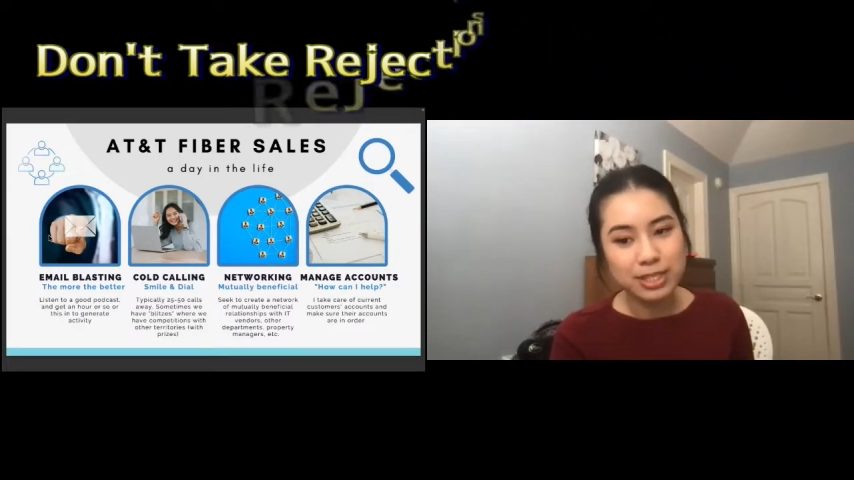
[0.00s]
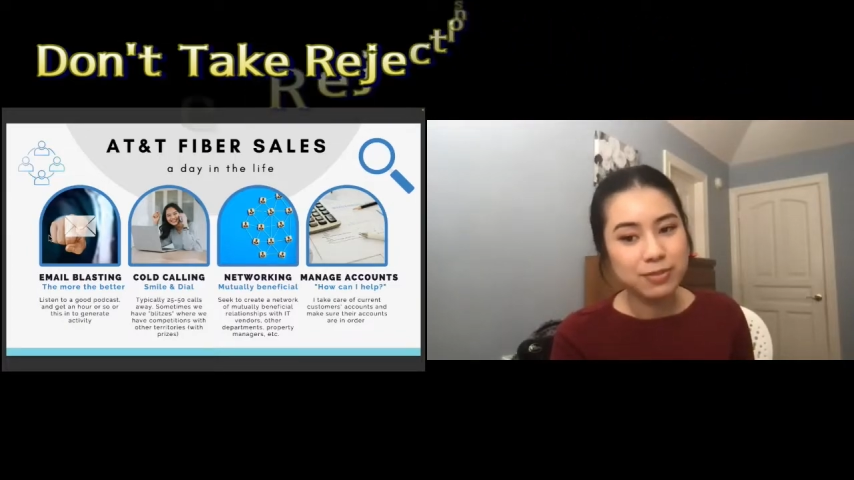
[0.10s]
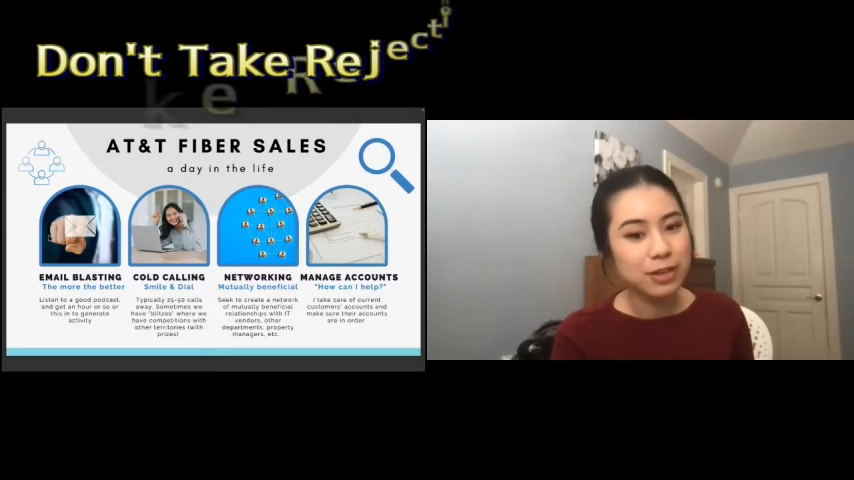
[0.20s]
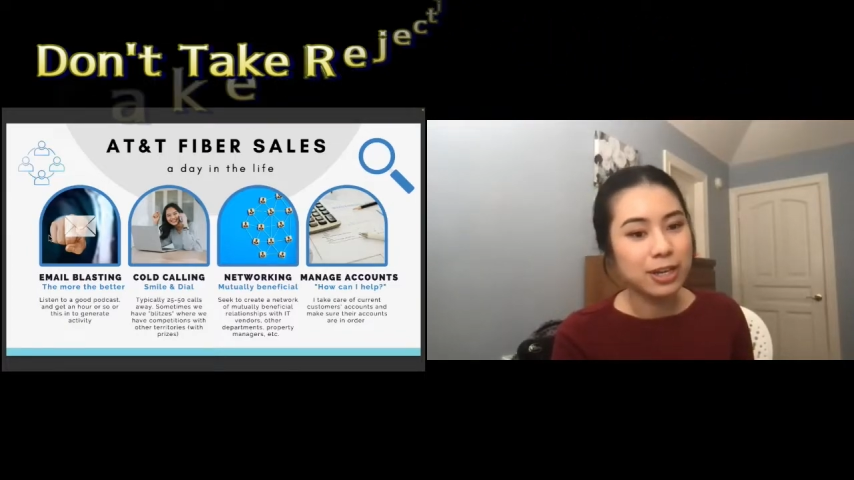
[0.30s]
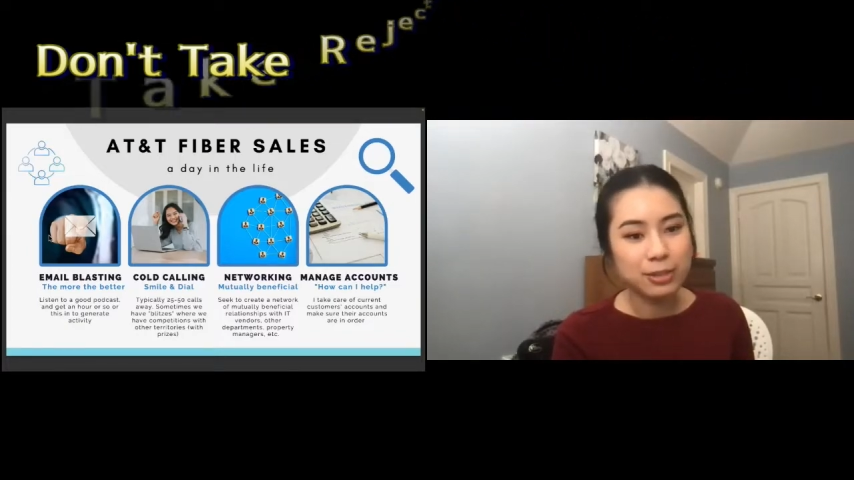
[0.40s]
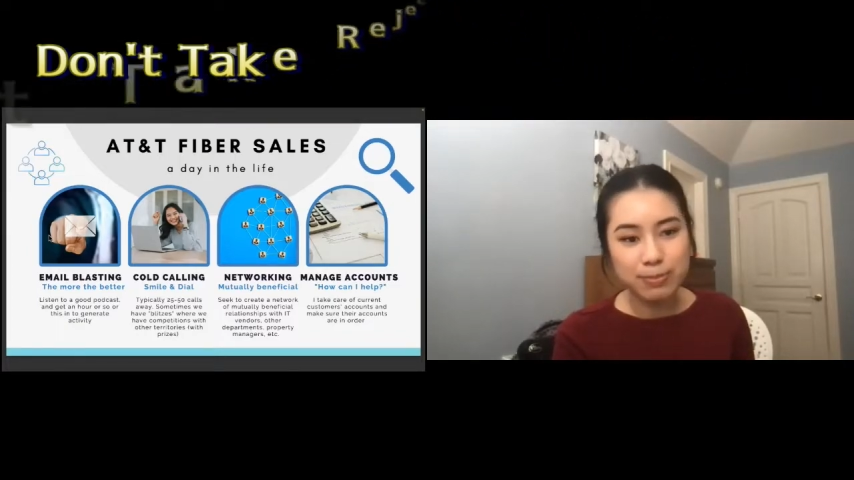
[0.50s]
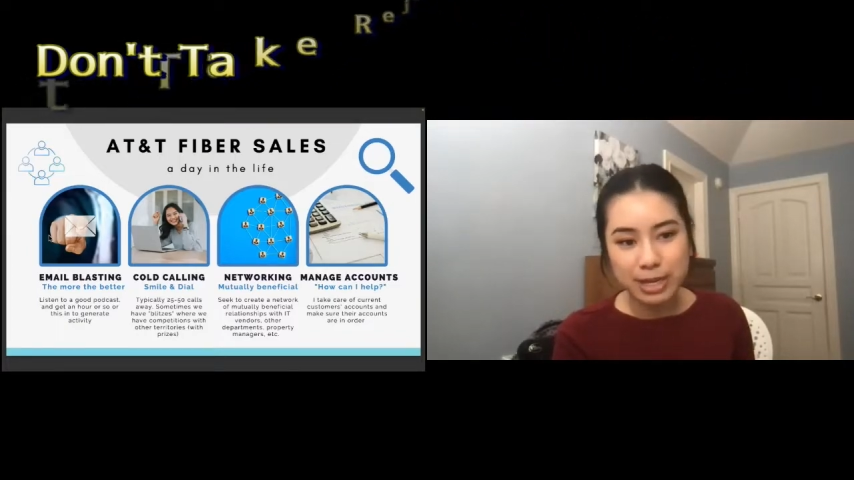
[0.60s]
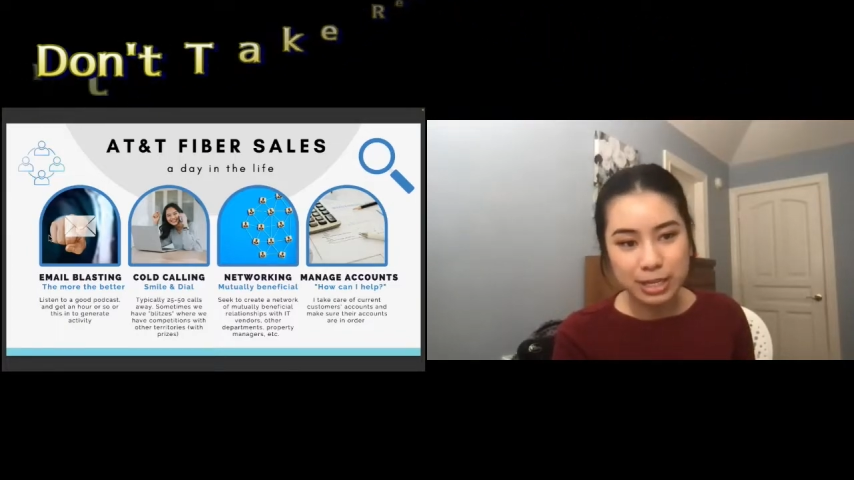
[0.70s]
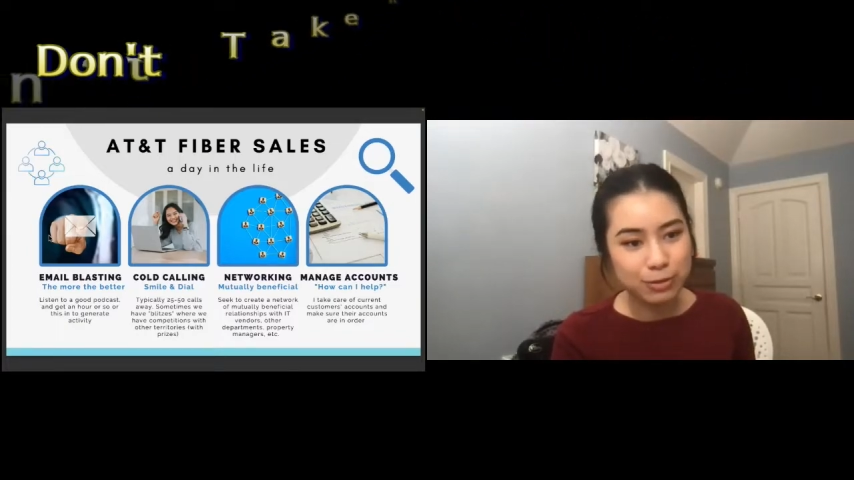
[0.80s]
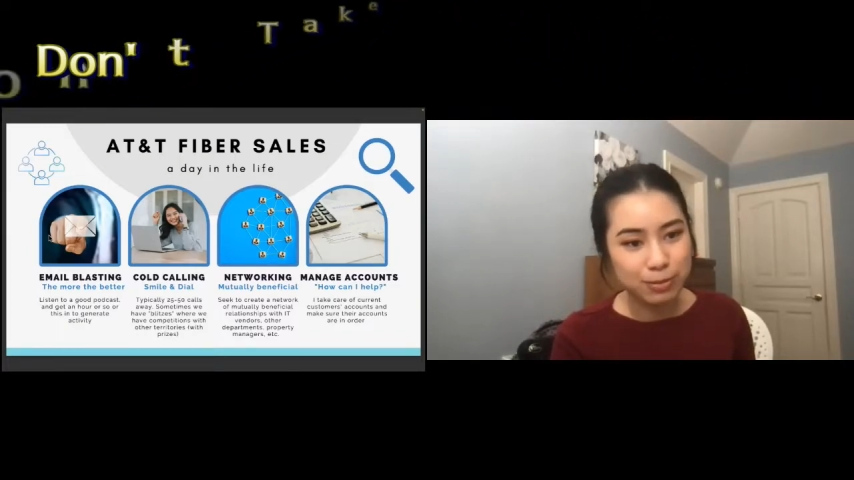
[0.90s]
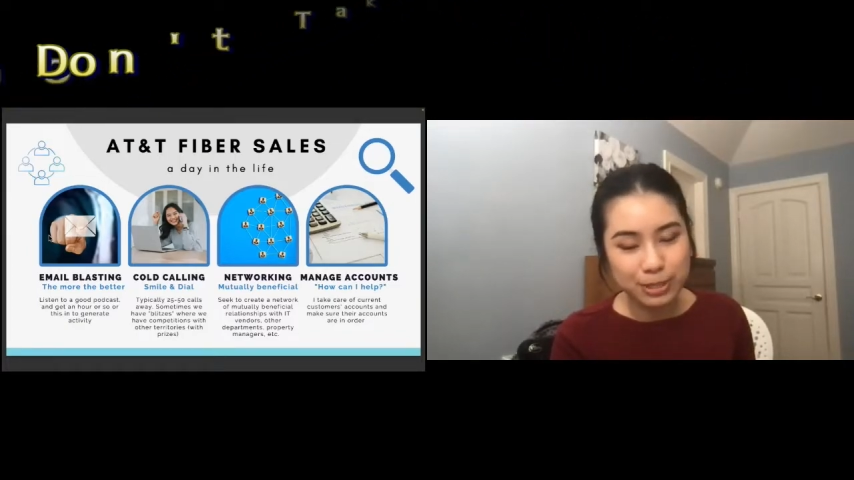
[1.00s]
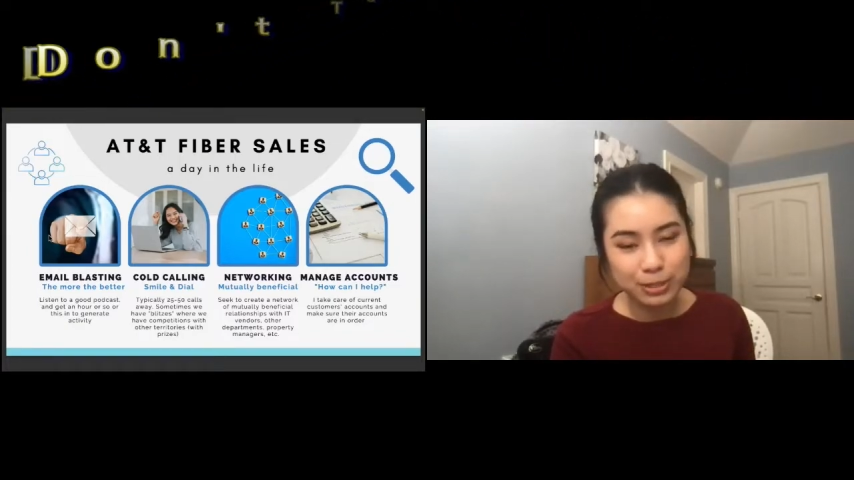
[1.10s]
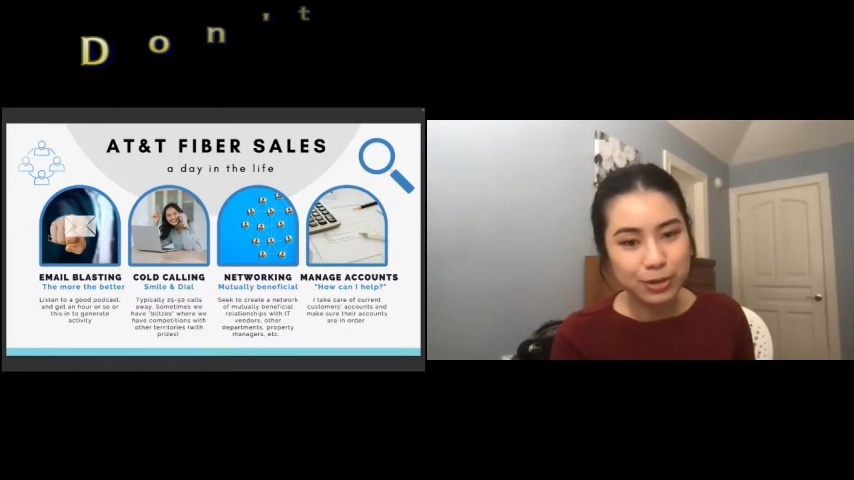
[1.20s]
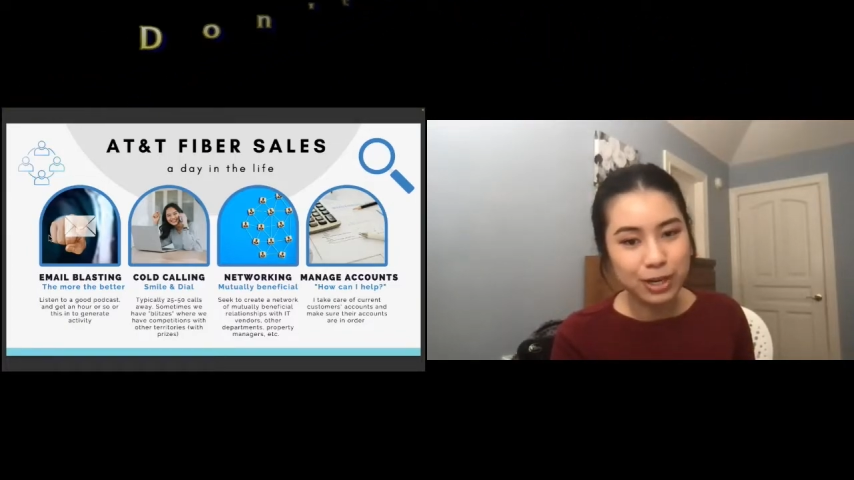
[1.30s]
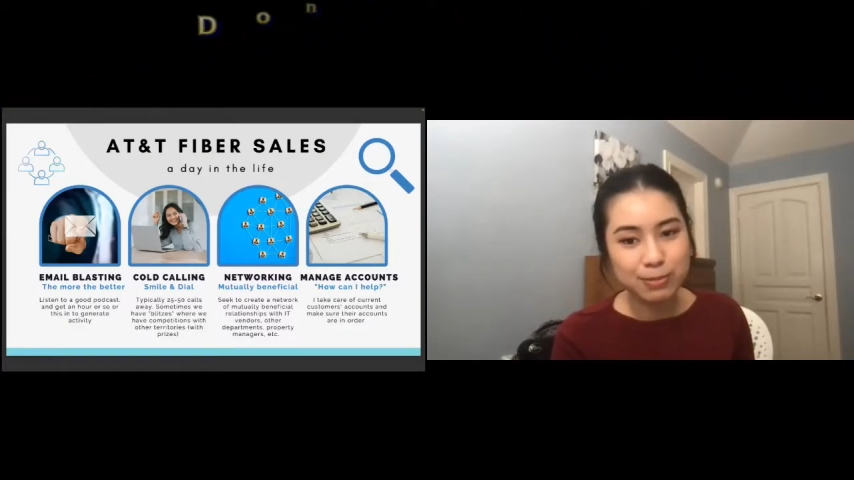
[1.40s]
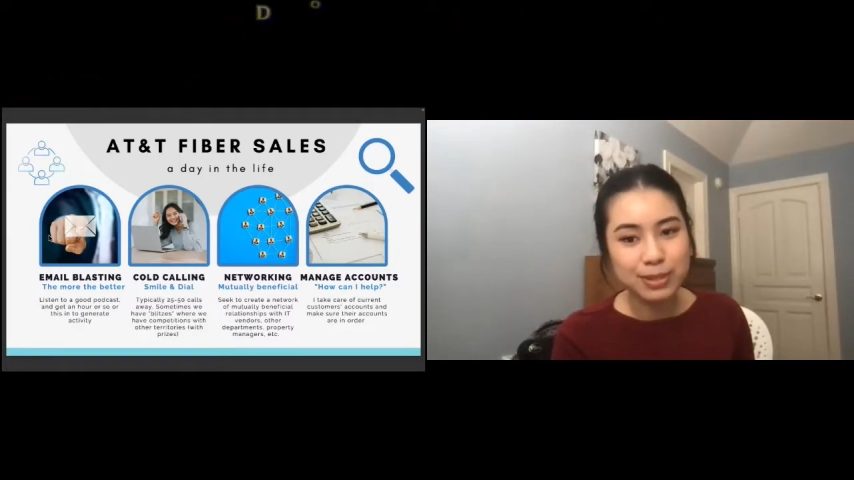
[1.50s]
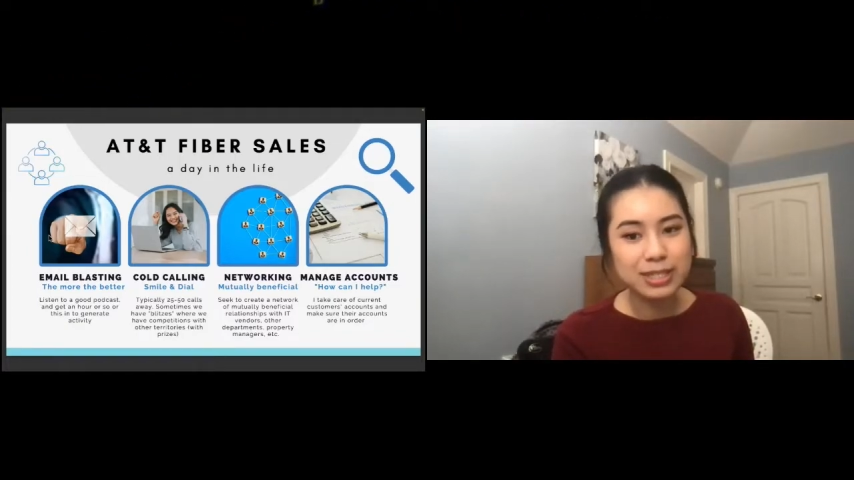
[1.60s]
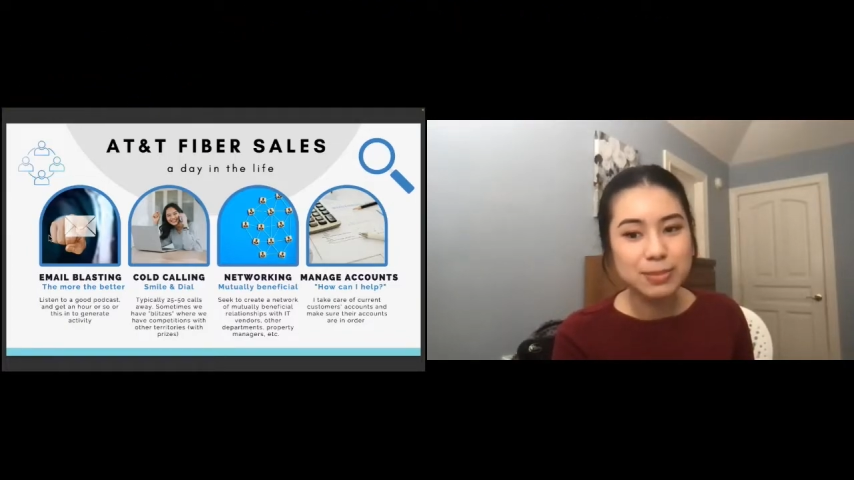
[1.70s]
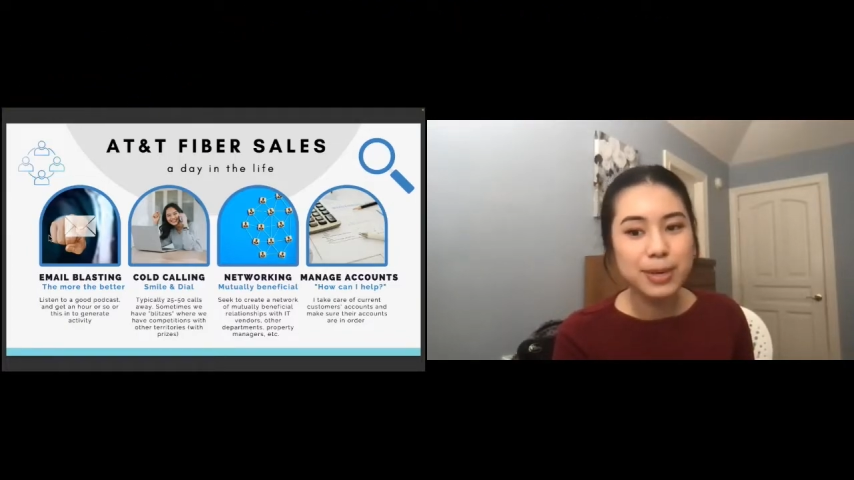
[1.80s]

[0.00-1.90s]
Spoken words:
I've gotten many grumpy grandmas,